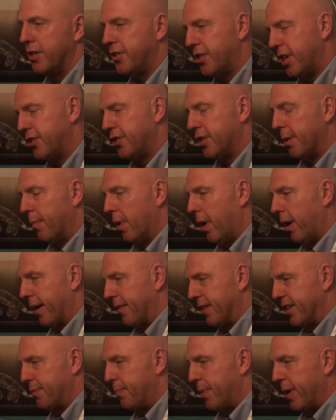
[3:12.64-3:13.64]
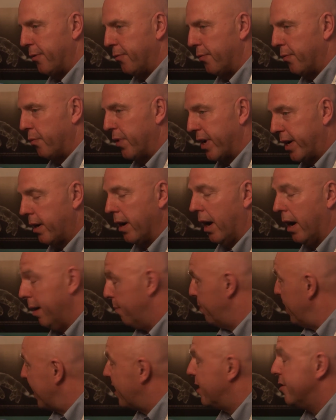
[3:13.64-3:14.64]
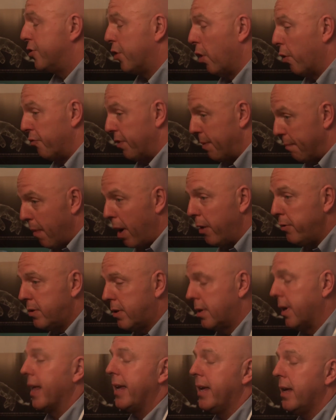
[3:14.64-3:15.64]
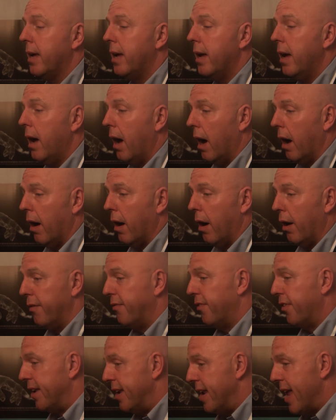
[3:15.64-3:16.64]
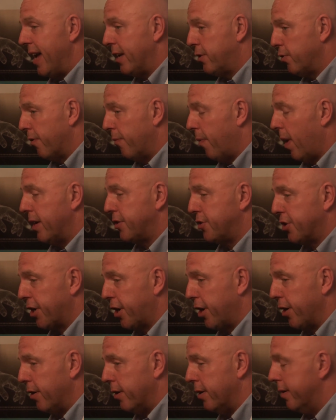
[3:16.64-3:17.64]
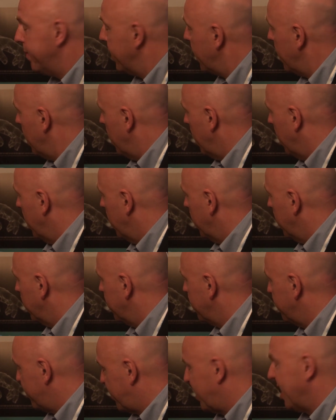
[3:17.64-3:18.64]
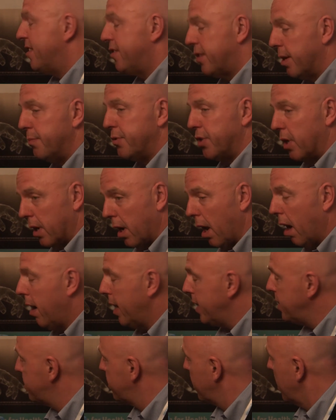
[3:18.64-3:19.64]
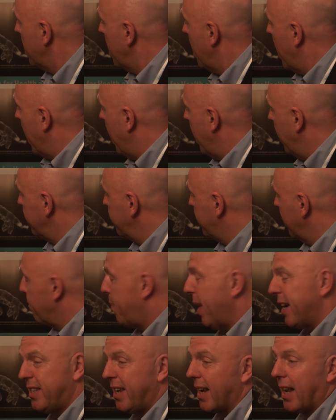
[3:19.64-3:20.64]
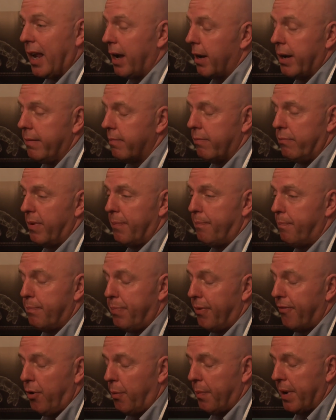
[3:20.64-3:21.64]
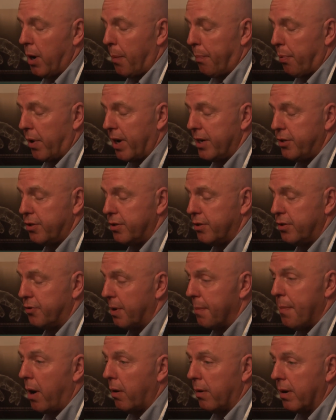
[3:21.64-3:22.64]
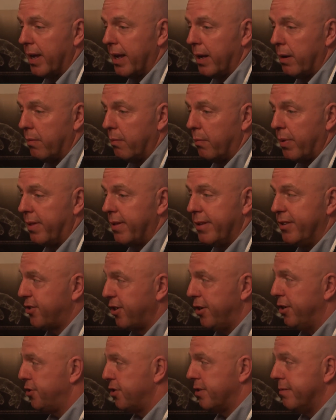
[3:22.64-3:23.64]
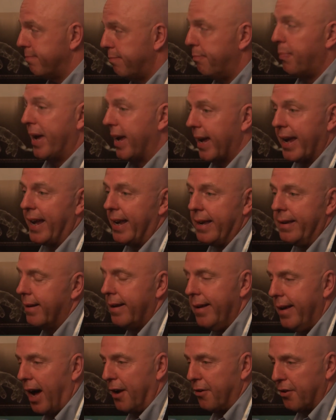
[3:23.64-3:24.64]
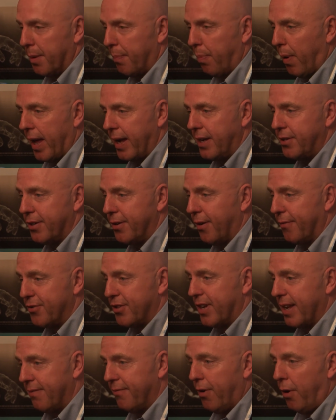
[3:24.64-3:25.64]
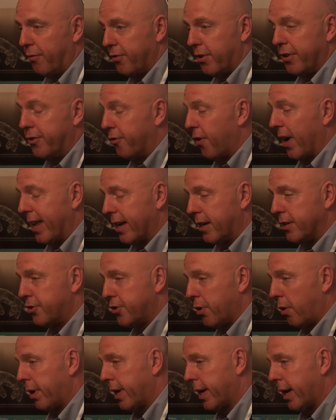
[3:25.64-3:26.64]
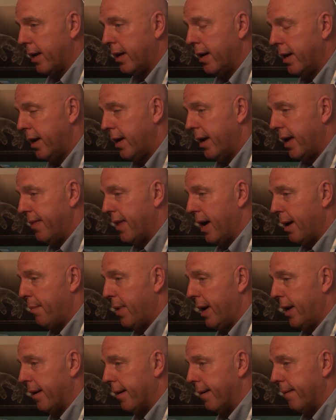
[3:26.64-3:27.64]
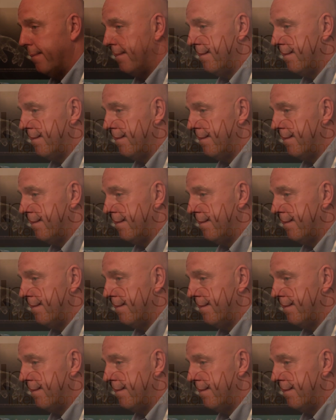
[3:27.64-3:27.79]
system like this being controlled remotely over the net or by secure systems and lines, and basically performing operations remotely with the surgeon being in another place and obviously involved in directly controlling it in that manner.